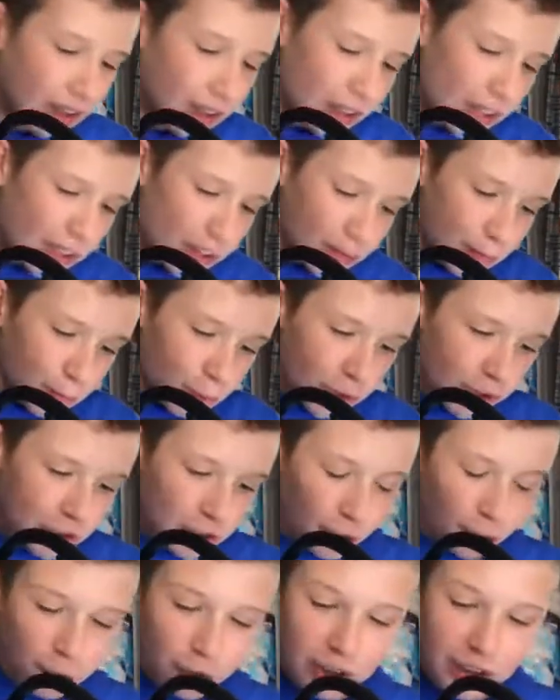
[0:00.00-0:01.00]
Jason Moore is
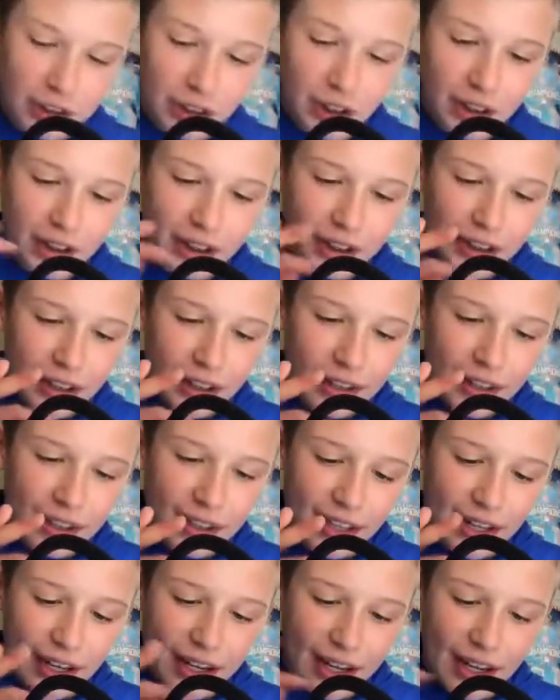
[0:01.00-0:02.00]
our first card.
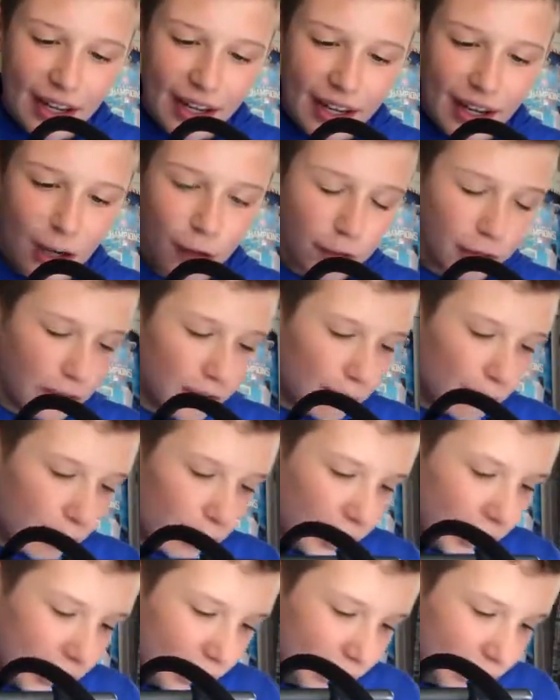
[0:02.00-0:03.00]
Then a Alvin
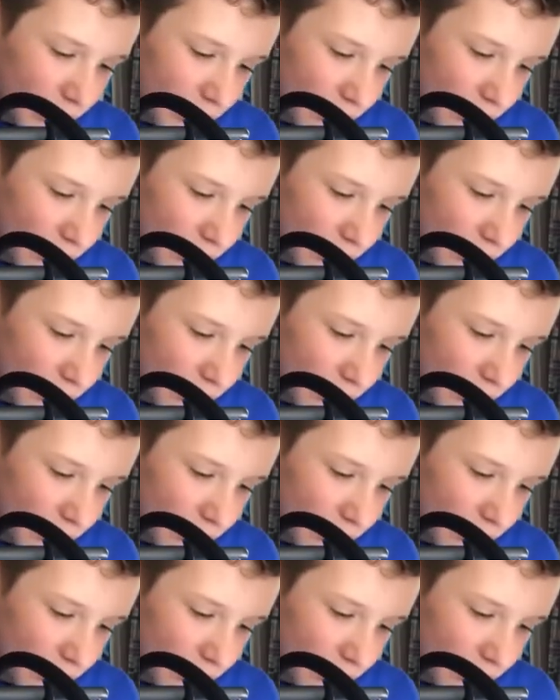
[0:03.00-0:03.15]
Kamara,